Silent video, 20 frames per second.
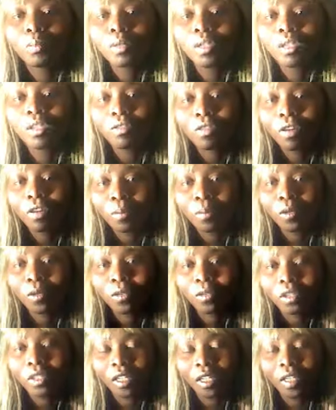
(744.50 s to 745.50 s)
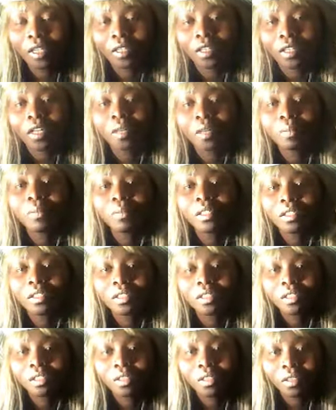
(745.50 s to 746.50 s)
But if I'm not dead, I'm the
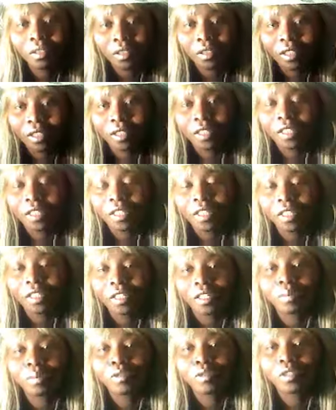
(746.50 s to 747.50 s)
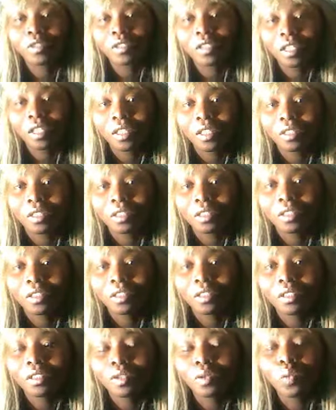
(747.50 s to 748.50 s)
39, I'm not dead.
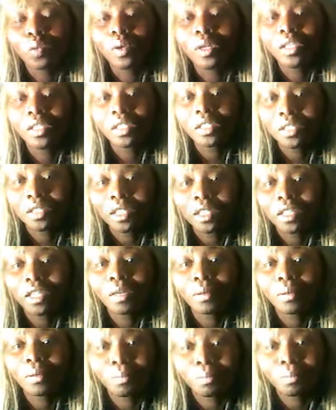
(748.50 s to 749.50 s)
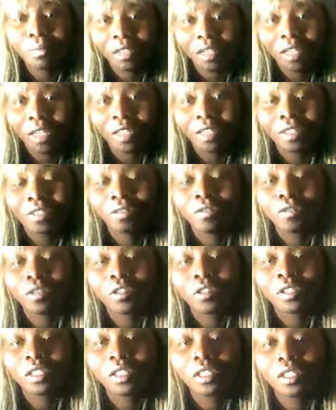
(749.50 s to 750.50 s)
When they say that I'm dead, the
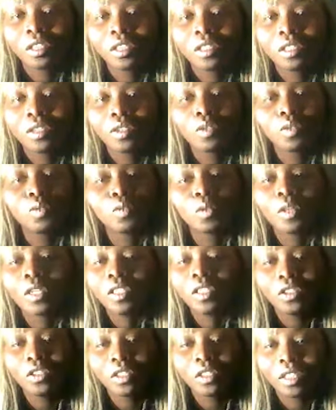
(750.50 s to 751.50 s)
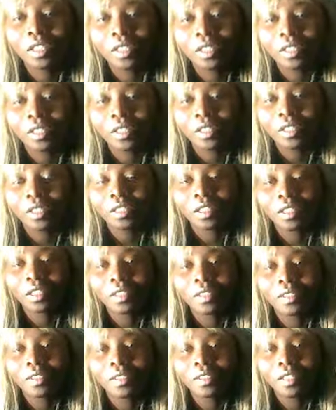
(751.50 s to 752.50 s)
40, why do you think the
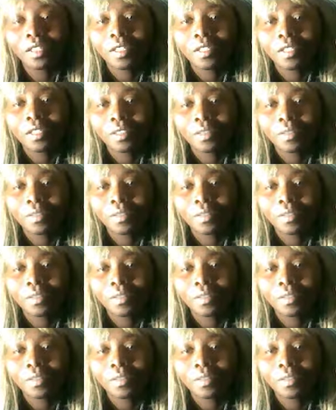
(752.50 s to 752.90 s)
39 is dead?